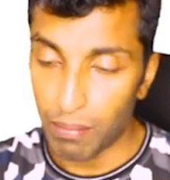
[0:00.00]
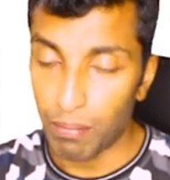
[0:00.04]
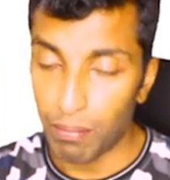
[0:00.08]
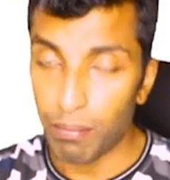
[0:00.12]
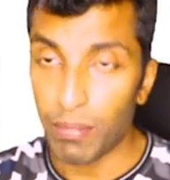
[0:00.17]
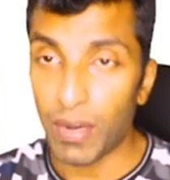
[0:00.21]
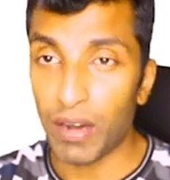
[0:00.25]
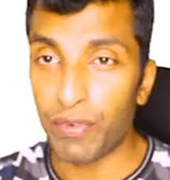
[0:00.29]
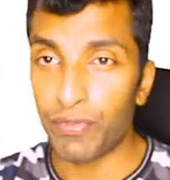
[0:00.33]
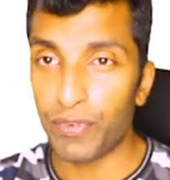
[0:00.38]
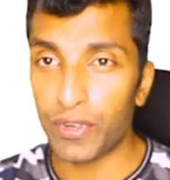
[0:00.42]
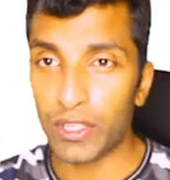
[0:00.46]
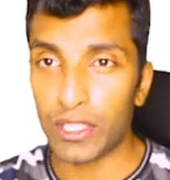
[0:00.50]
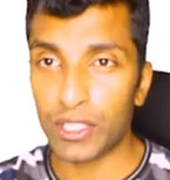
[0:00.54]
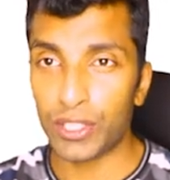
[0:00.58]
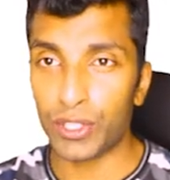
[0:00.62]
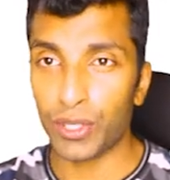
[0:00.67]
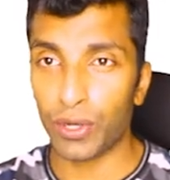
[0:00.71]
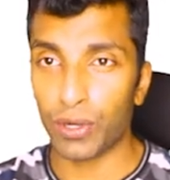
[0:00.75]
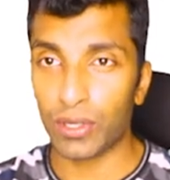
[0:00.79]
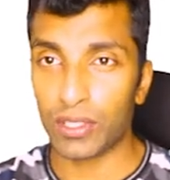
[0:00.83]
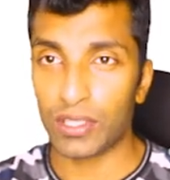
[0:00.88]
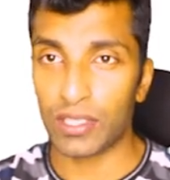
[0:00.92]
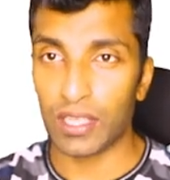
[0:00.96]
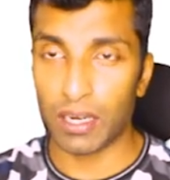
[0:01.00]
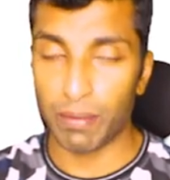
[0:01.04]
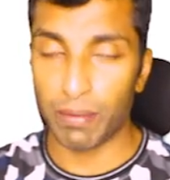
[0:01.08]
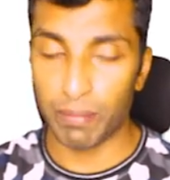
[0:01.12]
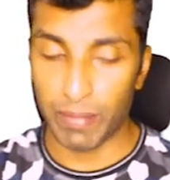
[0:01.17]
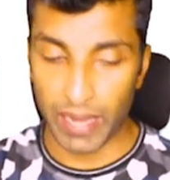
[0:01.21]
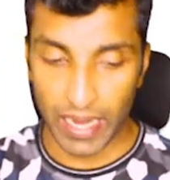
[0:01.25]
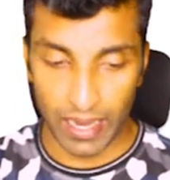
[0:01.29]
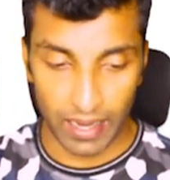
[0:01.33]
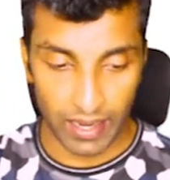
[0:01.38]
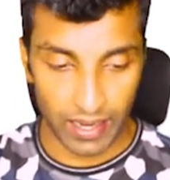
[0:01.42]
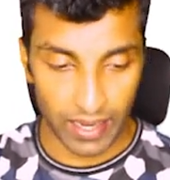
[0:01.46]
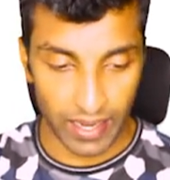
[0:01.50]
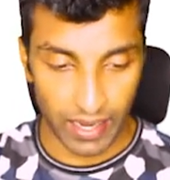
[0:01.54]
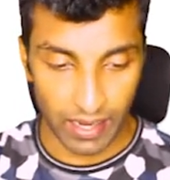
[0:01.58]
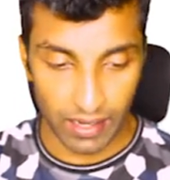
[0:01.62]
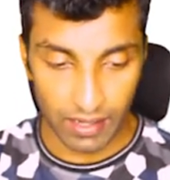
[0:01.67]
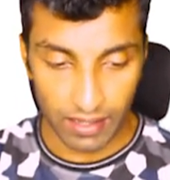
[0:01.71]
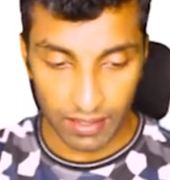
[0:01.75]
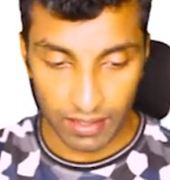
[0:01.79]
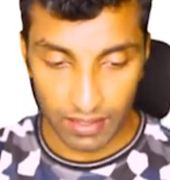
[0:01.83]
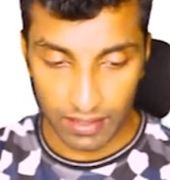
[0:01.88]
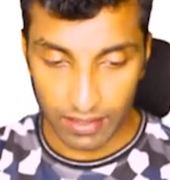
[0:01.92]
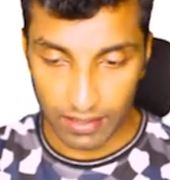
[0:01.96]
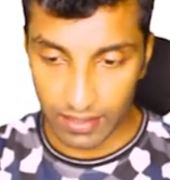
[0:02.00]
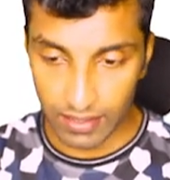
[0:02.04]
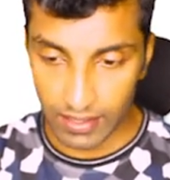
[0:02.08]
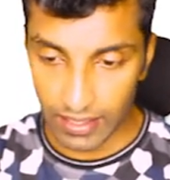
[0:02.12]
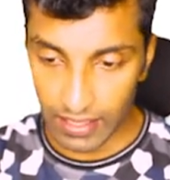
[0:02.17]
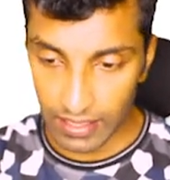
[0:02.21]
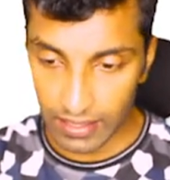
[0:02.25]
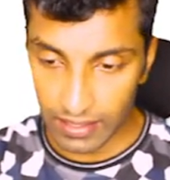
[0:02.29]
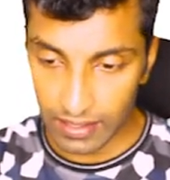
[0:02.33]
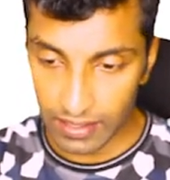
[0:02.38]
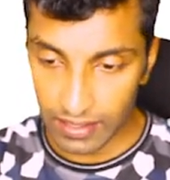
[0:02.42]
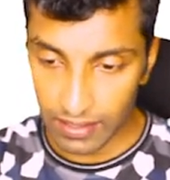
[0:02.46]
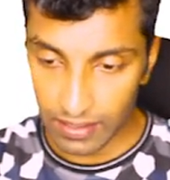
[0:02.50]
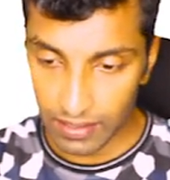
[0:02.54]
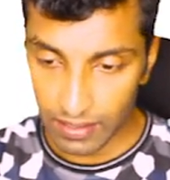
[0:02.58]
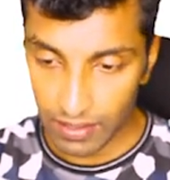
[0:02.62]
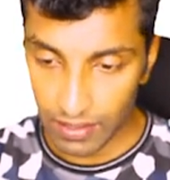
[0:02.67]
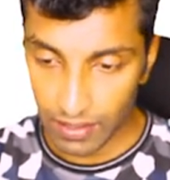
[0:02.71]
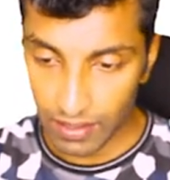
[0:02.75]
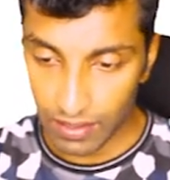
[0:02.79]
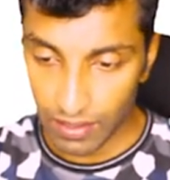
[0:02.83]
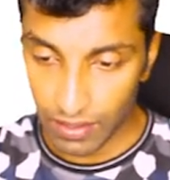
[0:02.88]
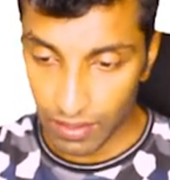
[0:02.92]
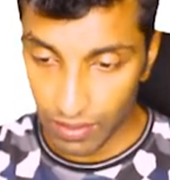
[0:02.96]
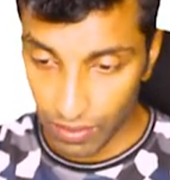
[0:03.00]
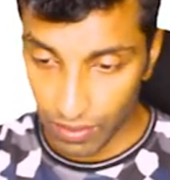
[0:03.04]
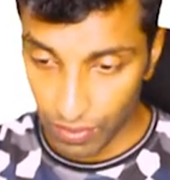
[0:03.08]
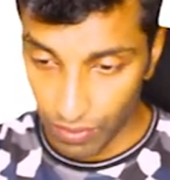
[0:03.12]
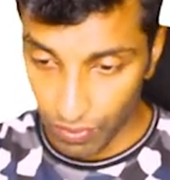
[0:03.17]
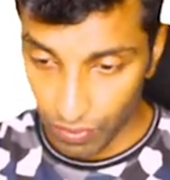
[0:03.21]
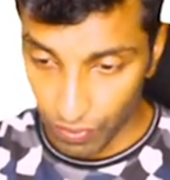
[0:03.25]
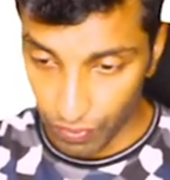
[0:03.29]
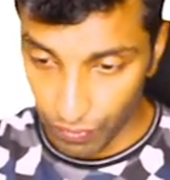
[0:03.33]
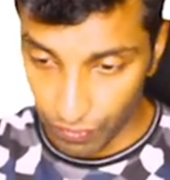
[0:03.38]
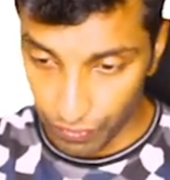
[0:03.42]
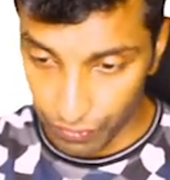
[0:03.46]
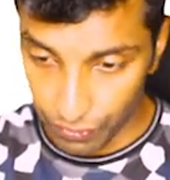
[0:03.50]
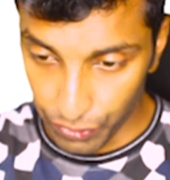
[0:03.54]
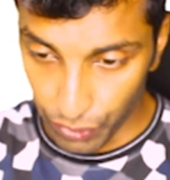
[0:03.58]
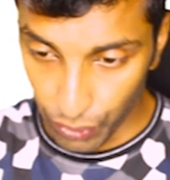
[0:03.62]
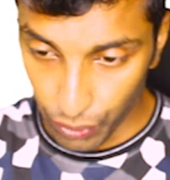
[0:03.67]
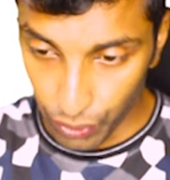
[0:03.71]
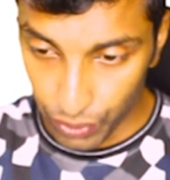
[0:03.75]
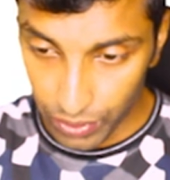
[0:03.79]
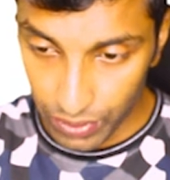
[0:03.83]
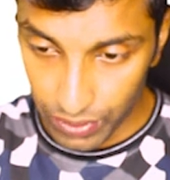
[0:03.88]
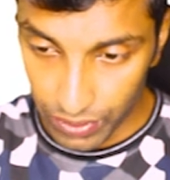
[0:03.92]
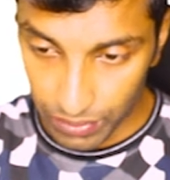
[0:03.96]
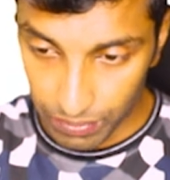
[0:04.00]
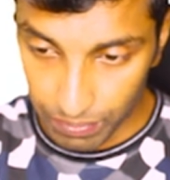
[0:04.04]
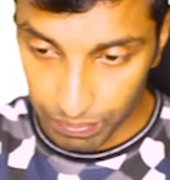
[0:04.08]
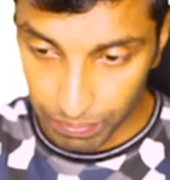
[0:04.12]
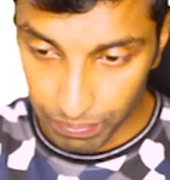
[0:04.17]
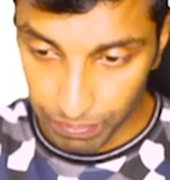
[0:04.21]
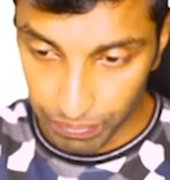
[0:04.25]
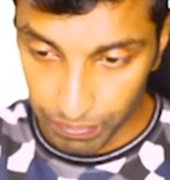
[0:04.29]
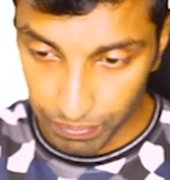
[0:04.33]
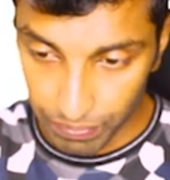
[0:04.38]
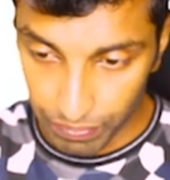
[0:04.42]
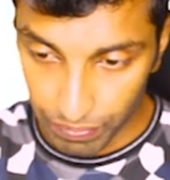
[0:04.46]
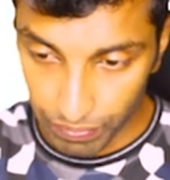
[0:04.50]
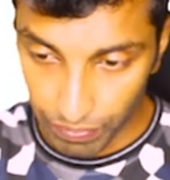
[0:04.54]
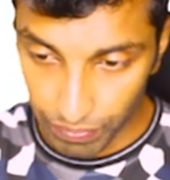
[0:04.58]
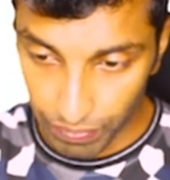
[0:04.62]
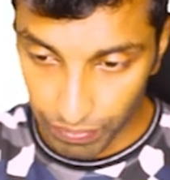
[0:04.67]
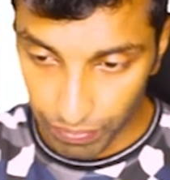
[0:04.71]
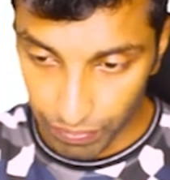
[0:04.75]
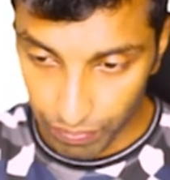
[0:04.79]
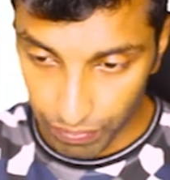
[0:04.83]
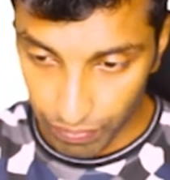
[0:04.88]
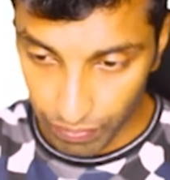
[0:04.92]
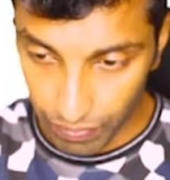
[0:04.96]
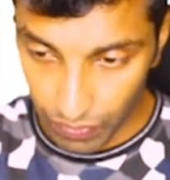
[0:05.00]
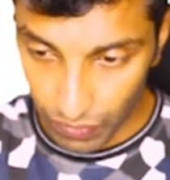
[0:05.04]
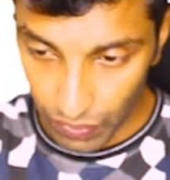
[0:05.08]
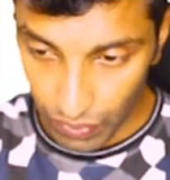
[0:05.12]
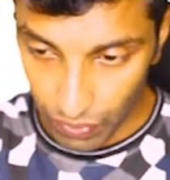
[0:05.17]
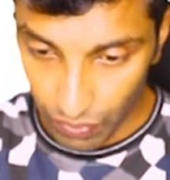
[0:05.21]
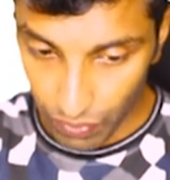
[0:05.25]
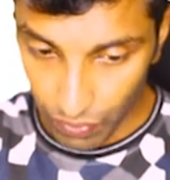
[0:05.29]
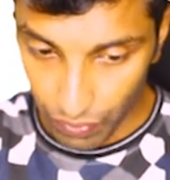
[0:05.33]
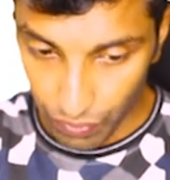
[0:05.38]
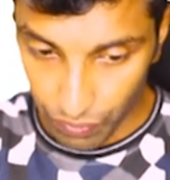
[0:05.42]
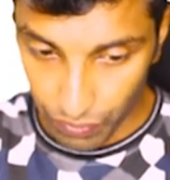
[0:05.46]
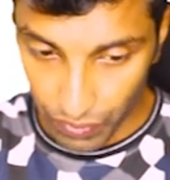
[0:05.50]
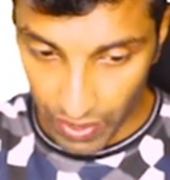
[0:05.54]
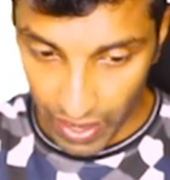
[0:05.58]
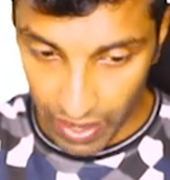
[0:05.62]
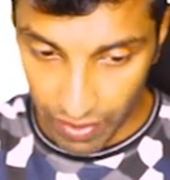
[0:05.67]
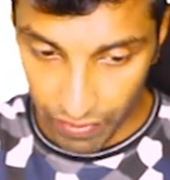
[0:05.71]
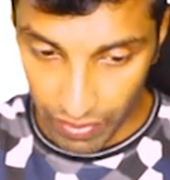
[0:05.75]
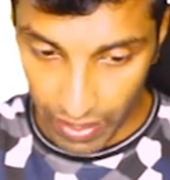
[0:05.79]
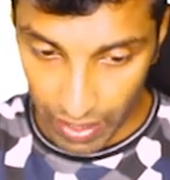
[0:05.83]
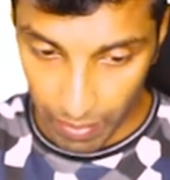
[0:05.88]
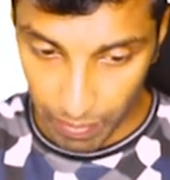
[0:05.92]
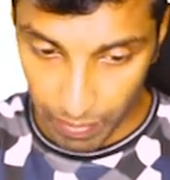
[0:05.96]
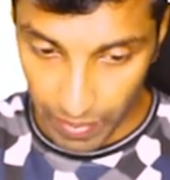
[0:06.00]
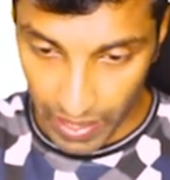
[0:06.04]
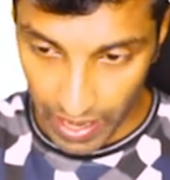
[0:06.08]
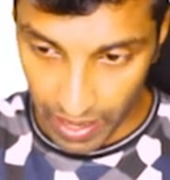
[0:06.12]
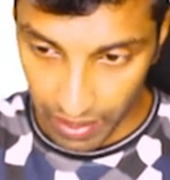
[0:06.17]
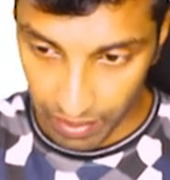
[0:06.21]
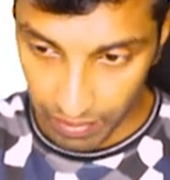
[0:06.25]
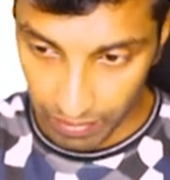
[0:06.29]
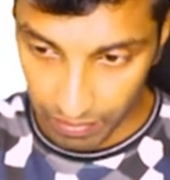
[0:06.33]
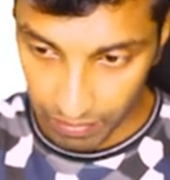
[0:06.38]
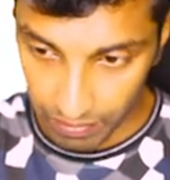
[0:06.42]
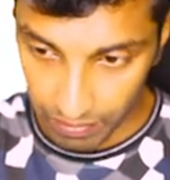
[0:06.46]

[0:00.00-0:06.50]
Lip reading: Buffer stocks are maintained since fourth 5-year plan.